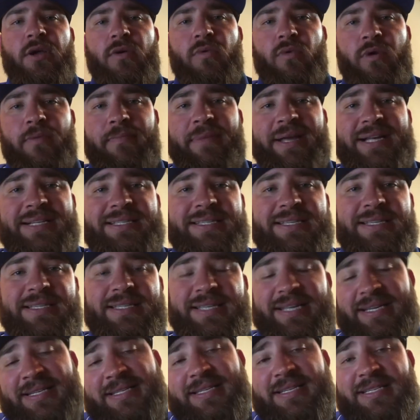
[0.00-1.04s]
What makes this
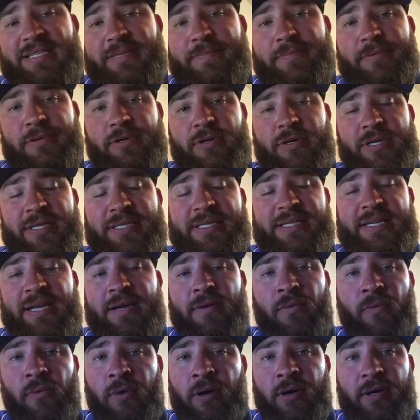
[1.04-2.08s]
anticipatory
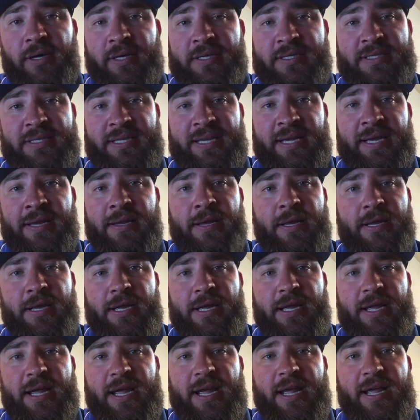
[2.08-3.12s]
set work is that
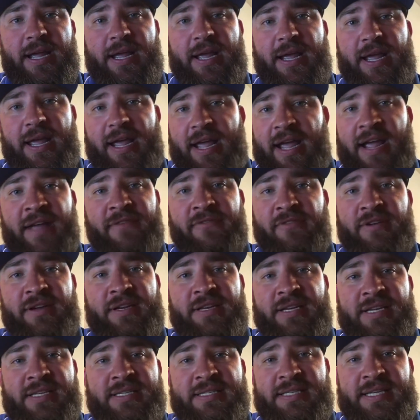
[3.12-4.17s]
every
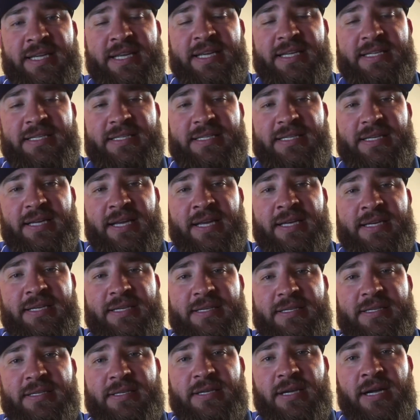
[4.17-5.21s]
disease and
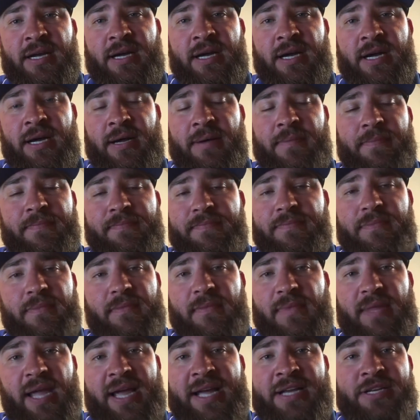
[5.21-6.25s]

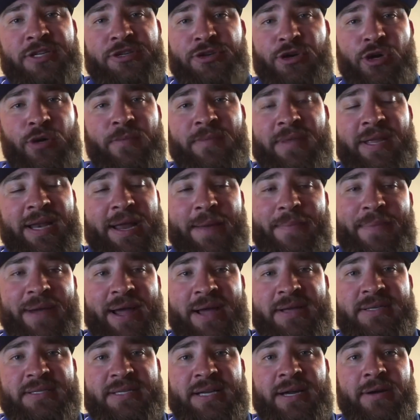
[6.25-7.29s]
germ that I
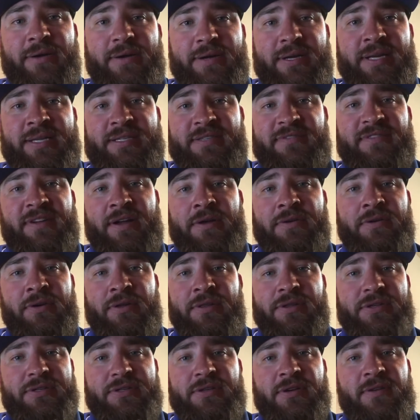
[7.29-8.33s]
passed out is found on
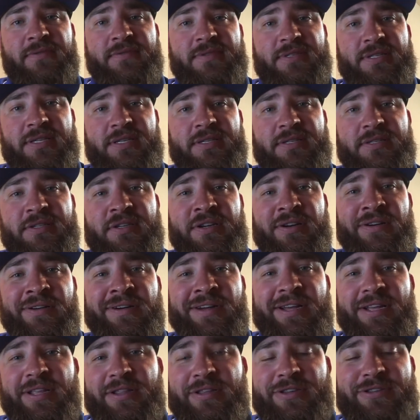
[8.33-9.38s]
the surfaces. So
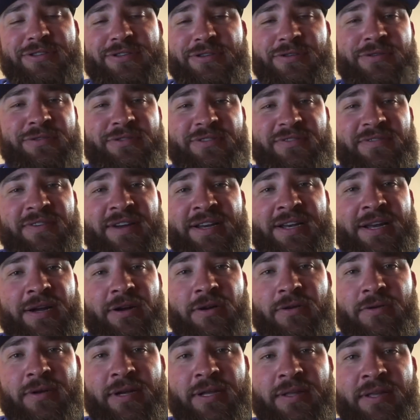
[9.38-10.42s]
the students find out
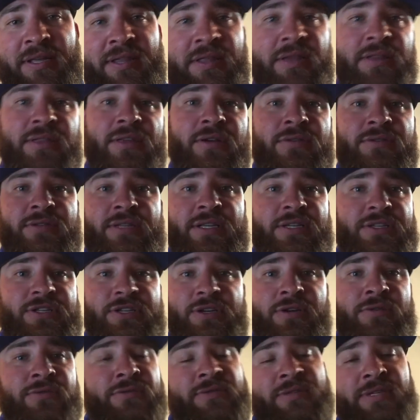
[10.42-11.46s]
quickly that those that
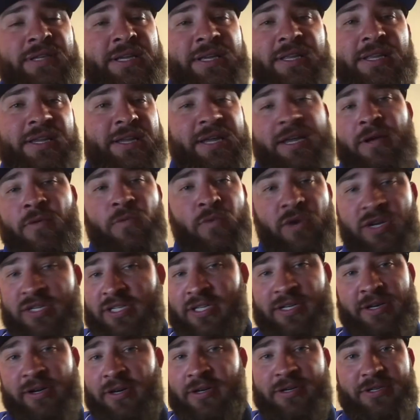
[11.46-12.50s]
chose that it
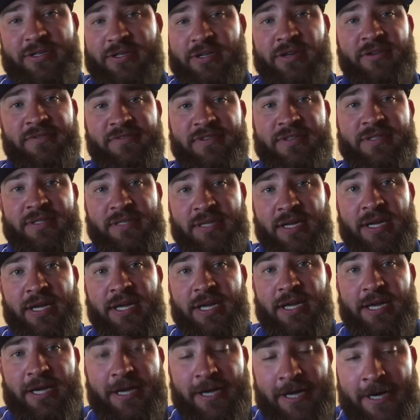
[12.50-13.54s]
wasn't on a surface
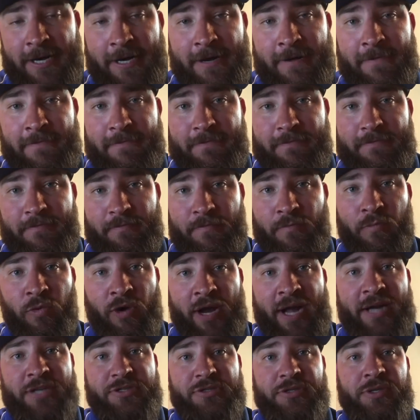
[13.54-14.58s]
were
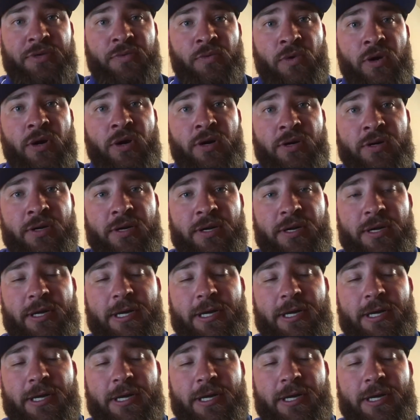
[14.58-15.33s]
actually wrong.